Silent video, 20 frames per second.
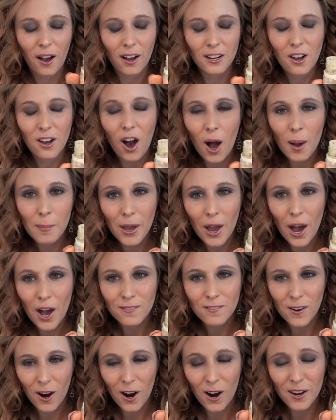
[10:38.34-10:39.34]
caught me
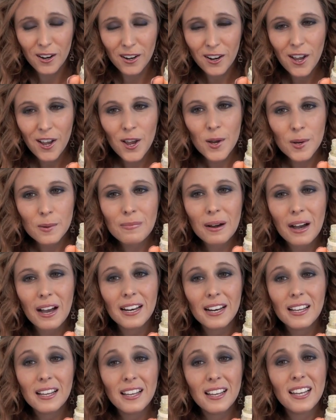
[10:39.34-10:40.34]
off guard.
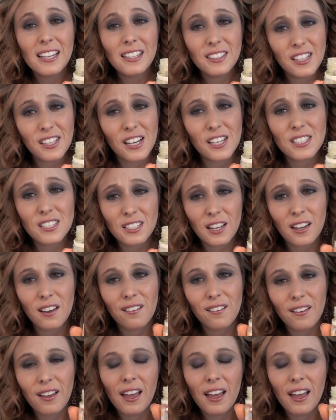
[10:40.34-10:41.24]
But it does sting.